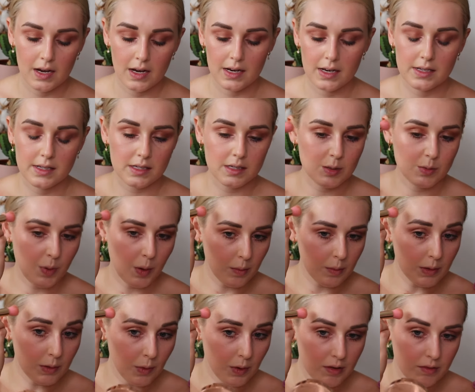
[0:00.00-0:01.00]
It is
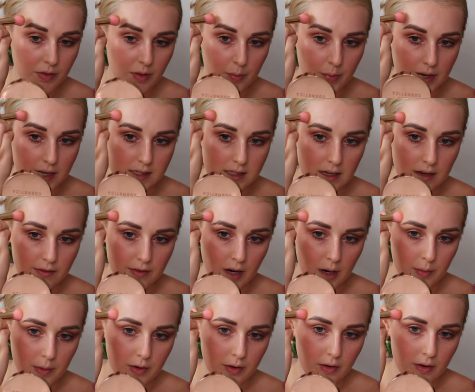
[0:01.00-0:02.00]
probably one of the best I've
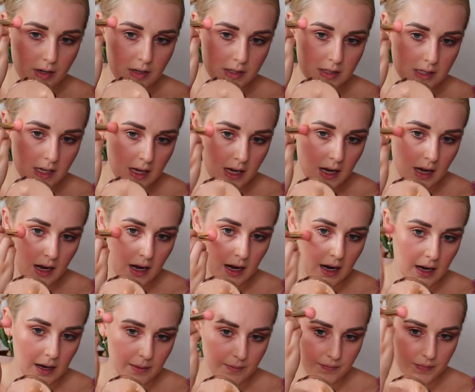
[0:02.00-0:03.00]
come across.
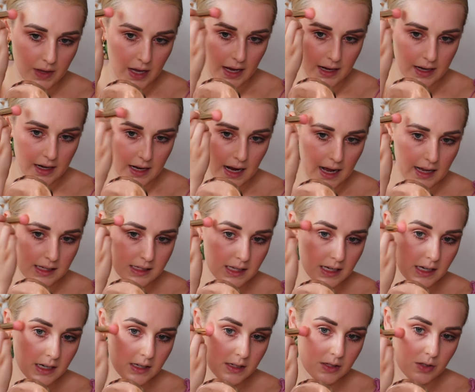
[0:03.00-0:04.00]
And it has
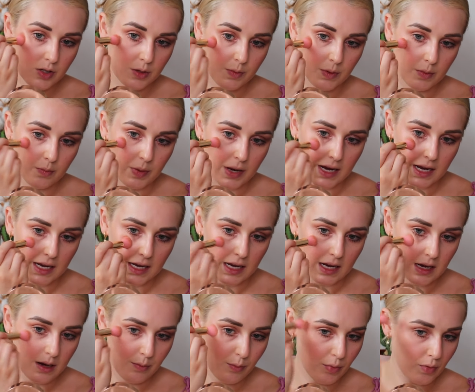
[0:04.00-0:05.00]
like a super
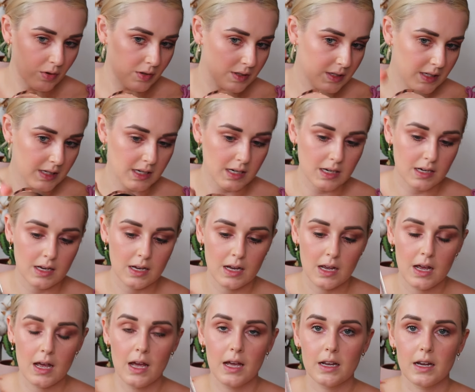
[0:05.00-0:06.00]
pinky bronzy
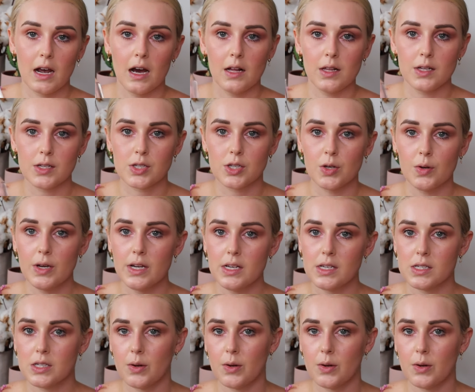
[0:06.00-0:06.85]
color to it.